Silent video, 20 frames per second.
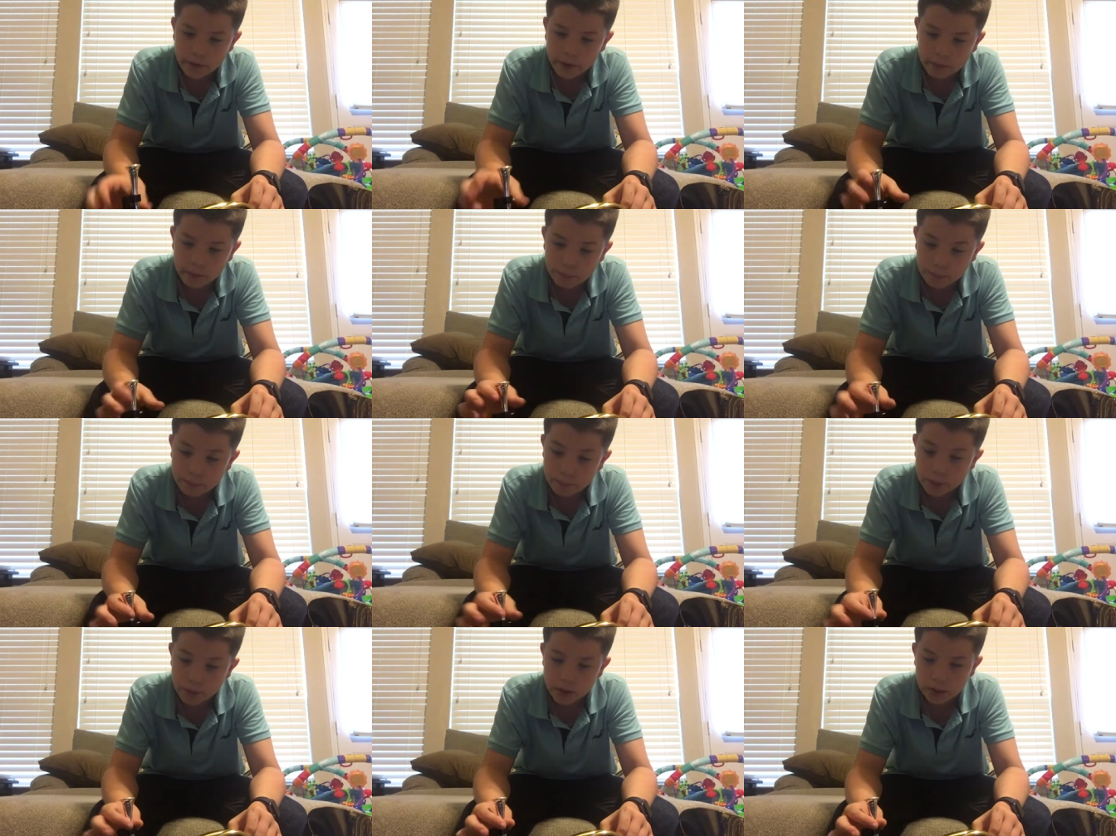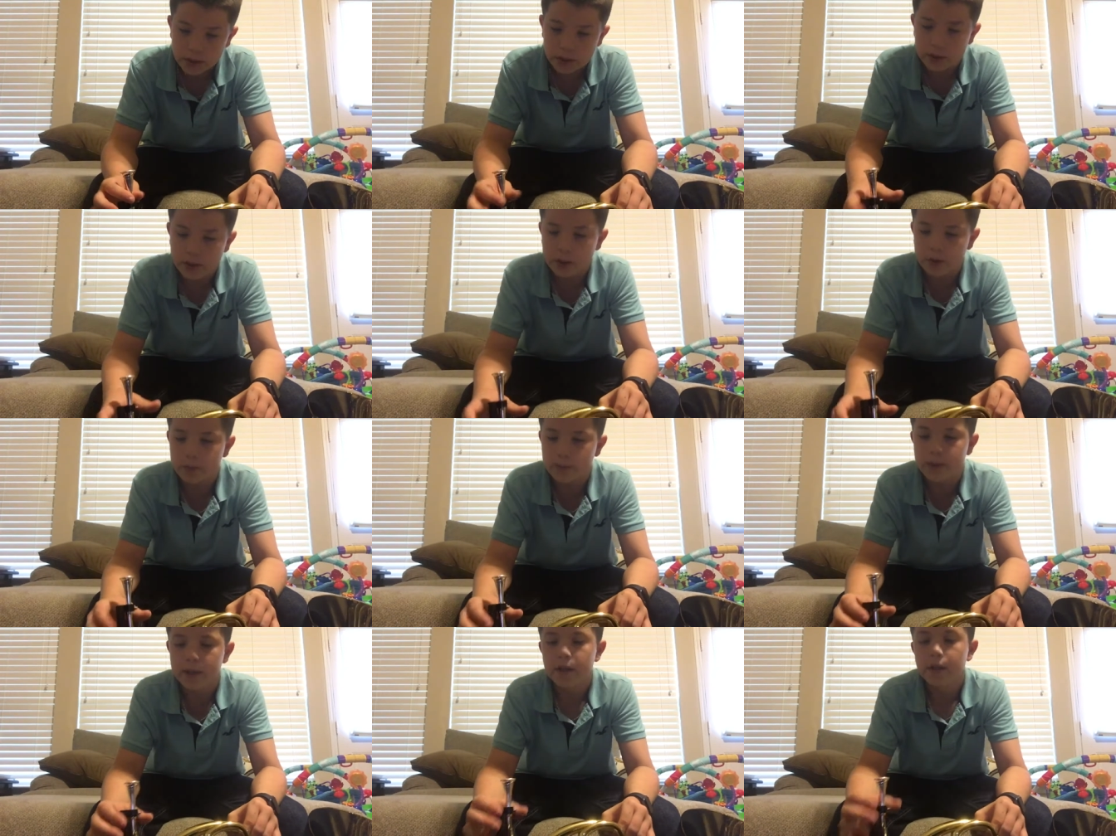like built into the
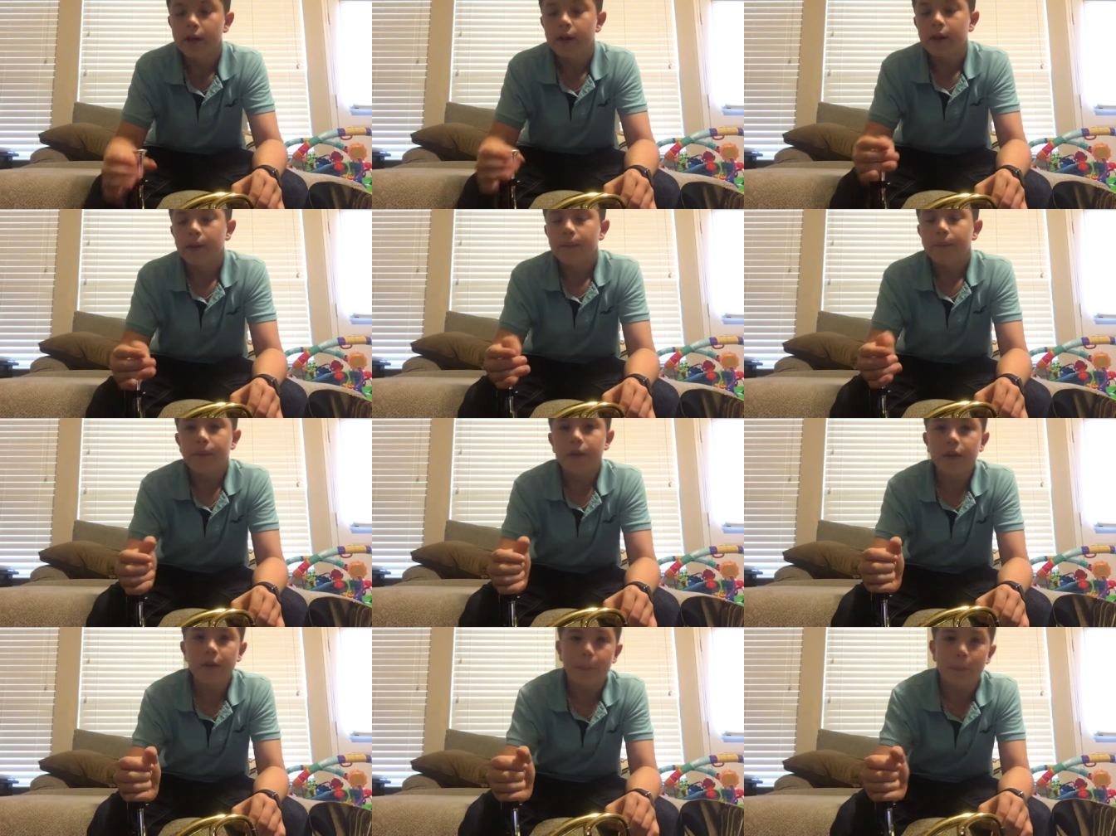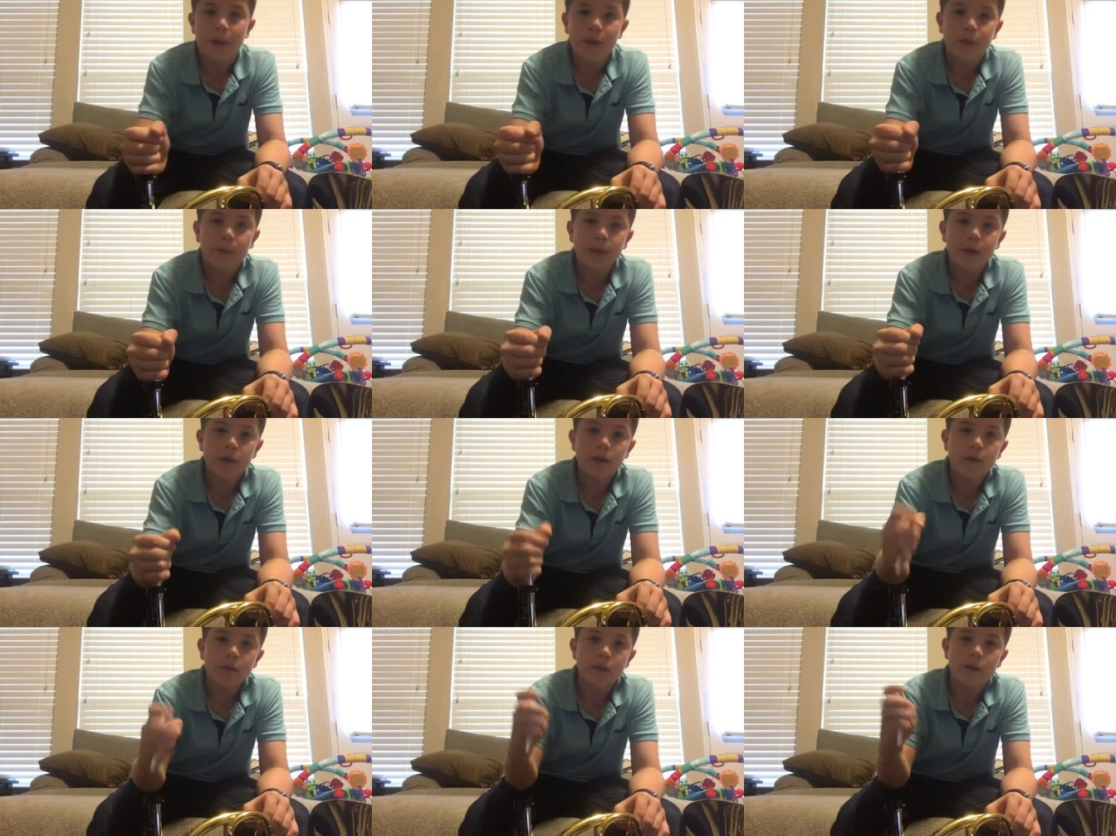instrument. This is a mouthpiece.